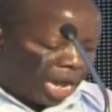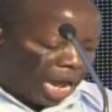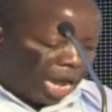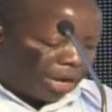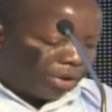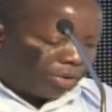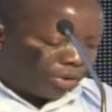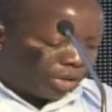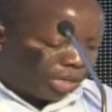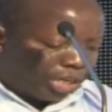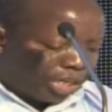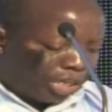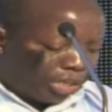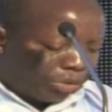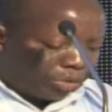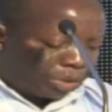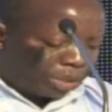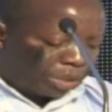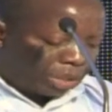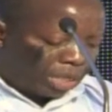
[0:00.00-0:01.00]
and
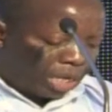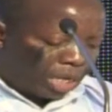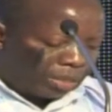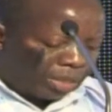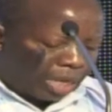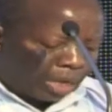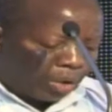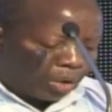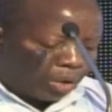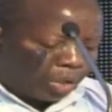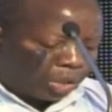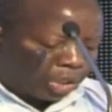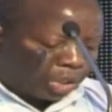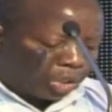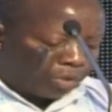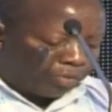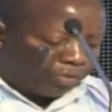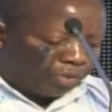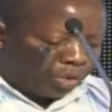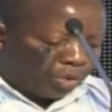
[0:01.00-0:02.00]
reduce the cost
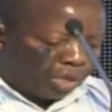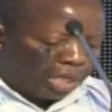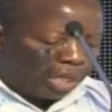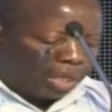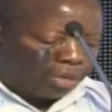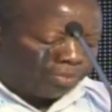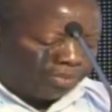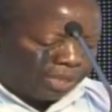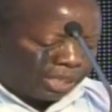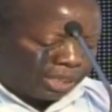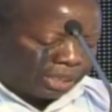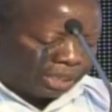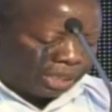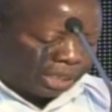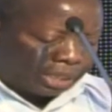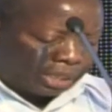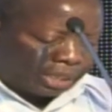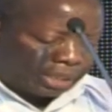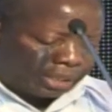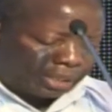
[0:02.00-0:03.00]
of doing
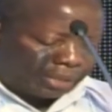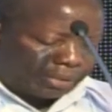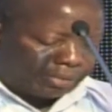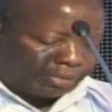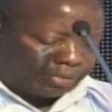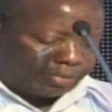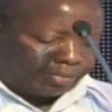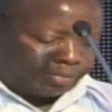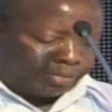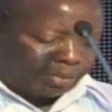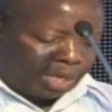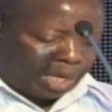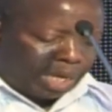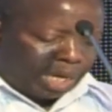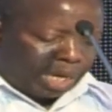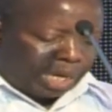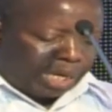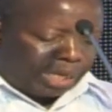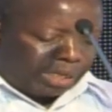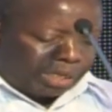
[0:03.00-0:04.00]
business.
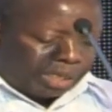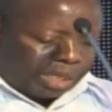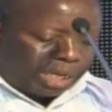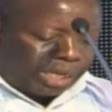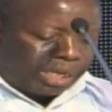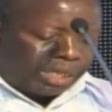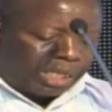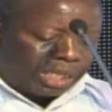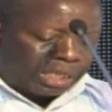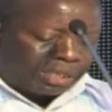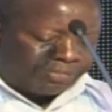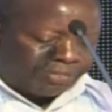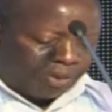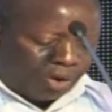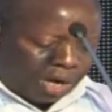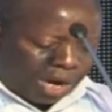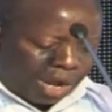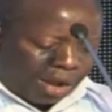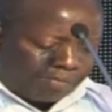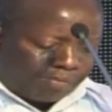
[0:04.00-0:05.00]
Indeed, this
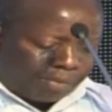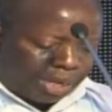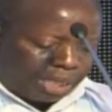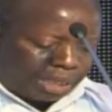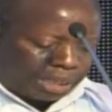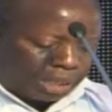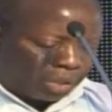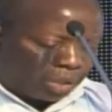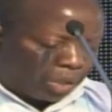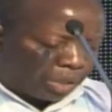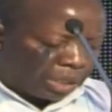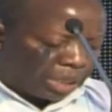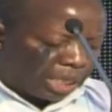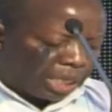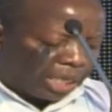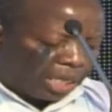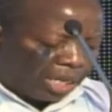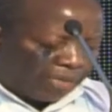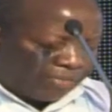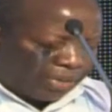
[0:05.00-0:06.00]
forum is so
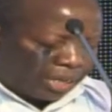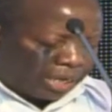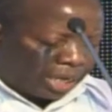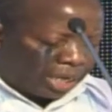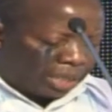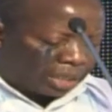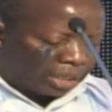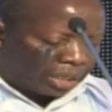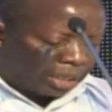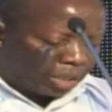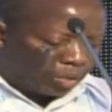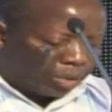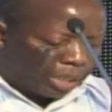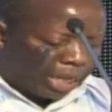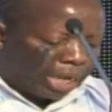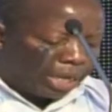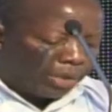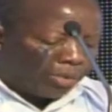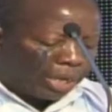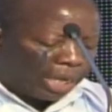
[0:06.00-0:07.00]
significant to the
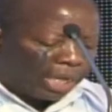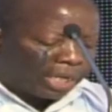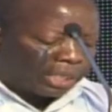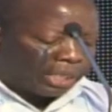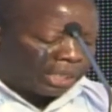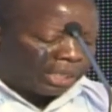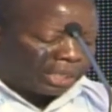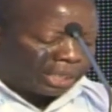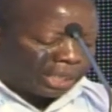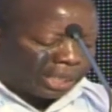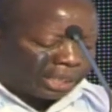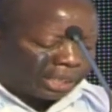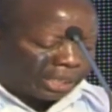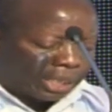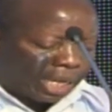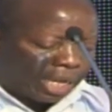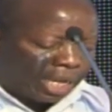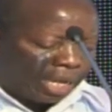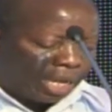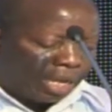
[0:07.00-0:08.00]
education
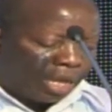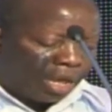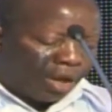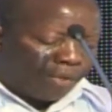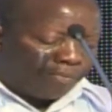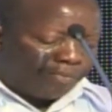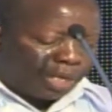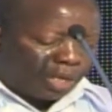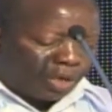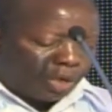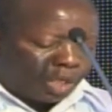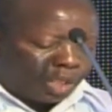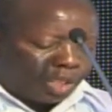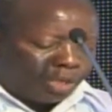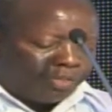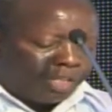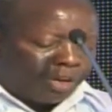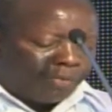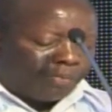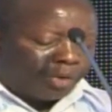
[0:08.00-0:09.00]
sector because
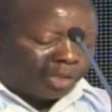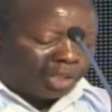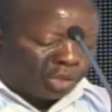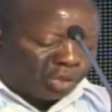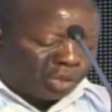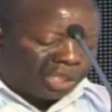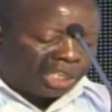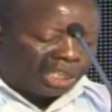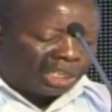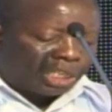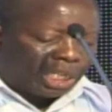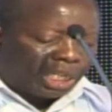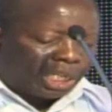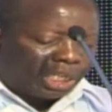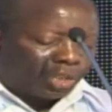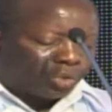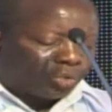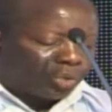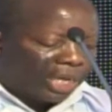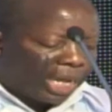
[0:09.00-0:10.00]
of the opportunity
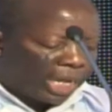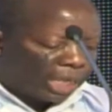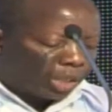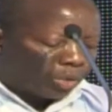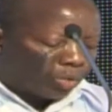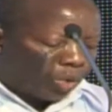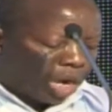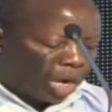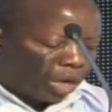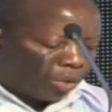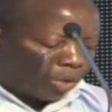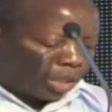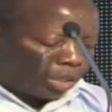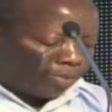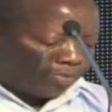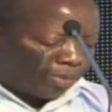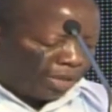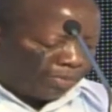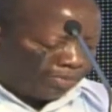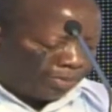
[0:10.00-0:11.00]
to network
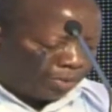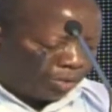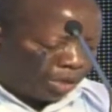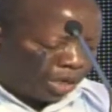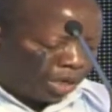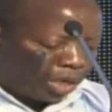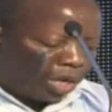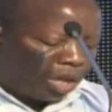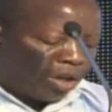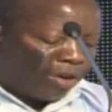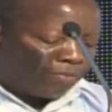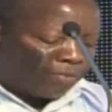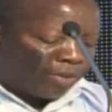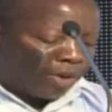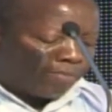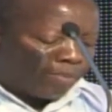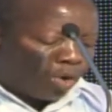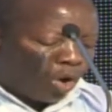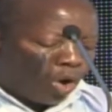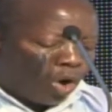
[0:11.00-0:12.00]
with people
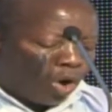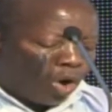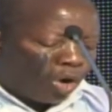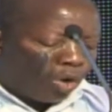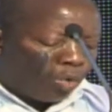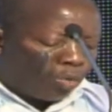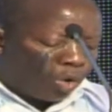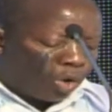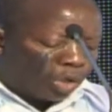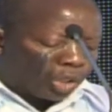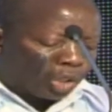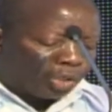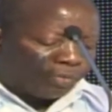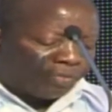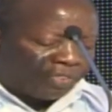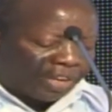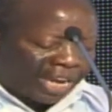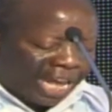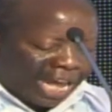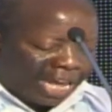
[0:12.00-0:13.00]
from all walks of
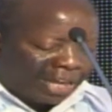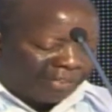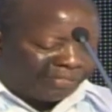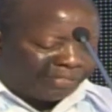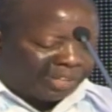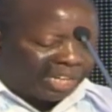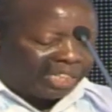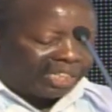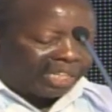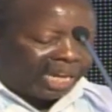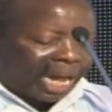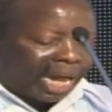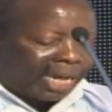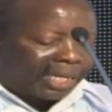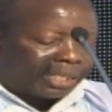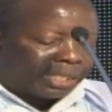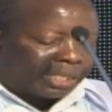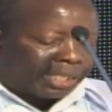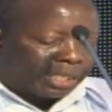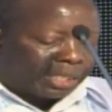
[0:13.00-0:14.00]
life in the
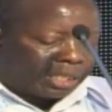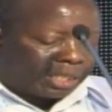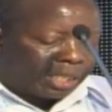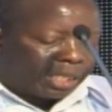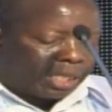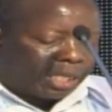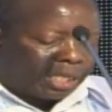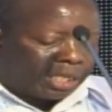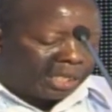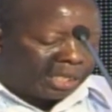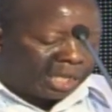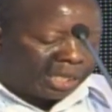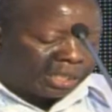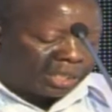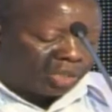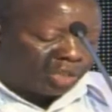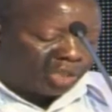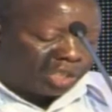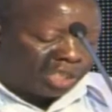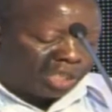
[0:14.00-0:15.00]
ICT
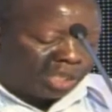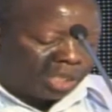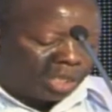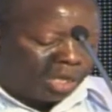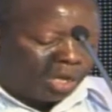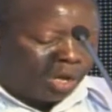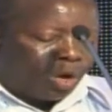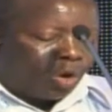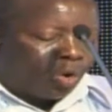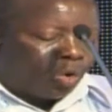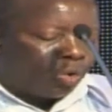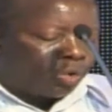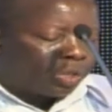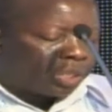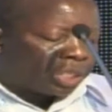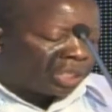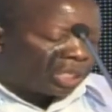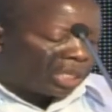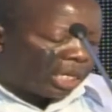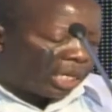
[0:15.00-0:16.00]
industry,
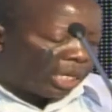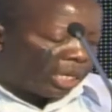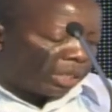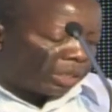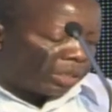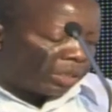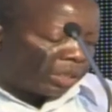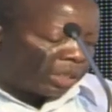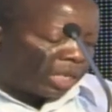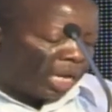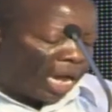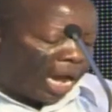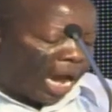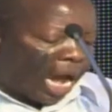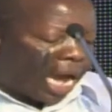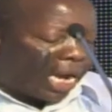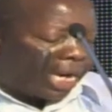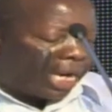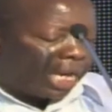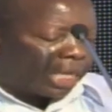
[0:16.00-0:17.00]
whose skills
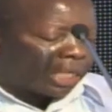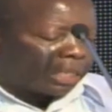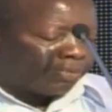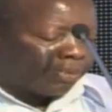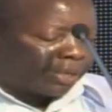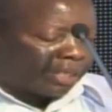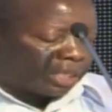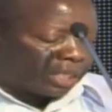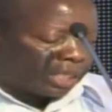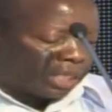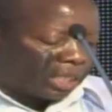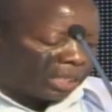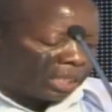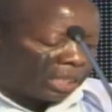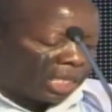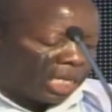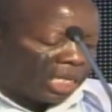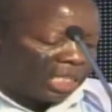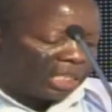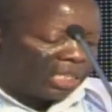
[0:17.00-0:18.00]
and expertise
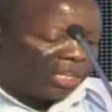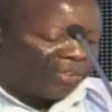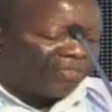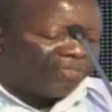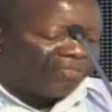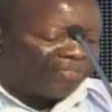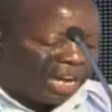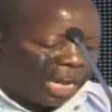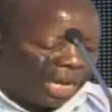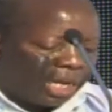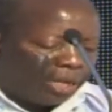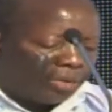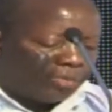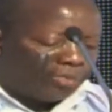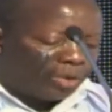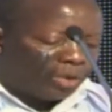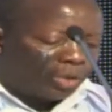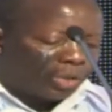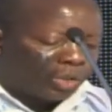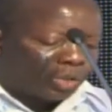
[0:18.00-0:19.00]
is
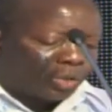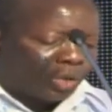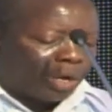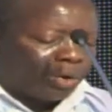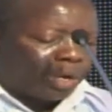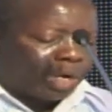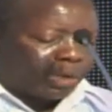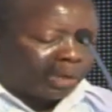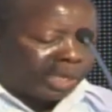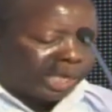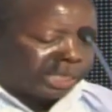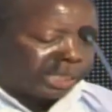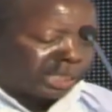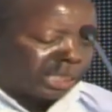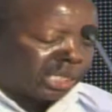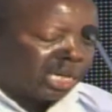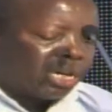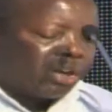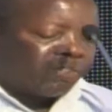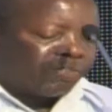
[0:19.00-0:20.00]
invaluable to our quest
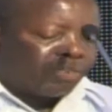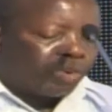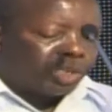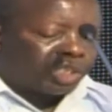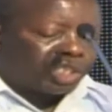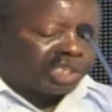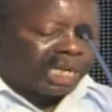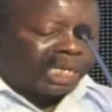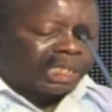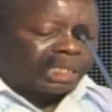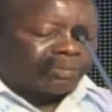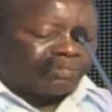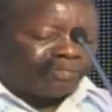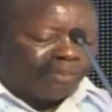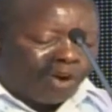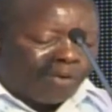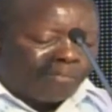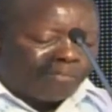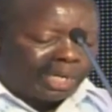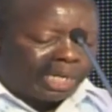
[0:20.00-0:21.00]
for
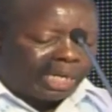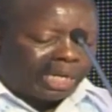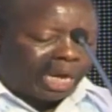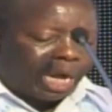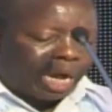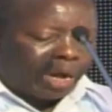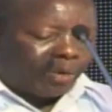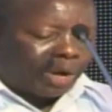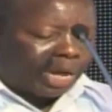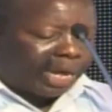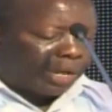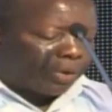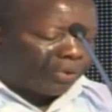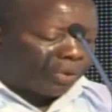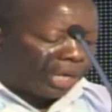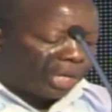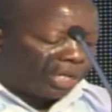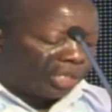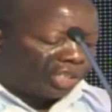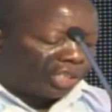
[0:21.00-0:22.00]
transforming our
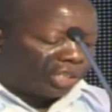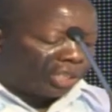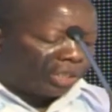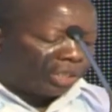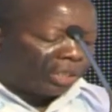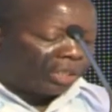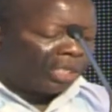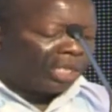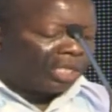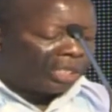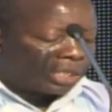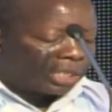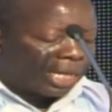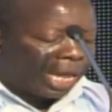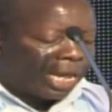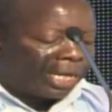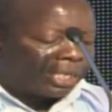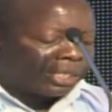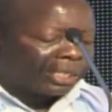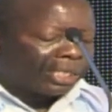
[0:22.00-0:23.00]
education,
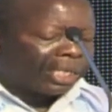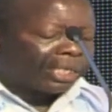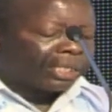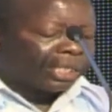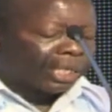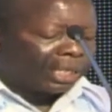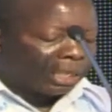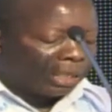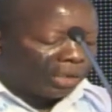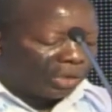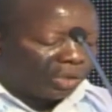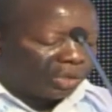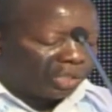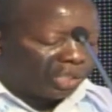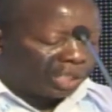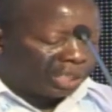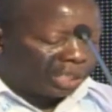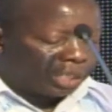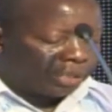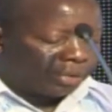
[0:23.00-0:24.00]
science, and
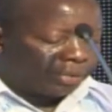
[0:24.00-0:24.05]
technology.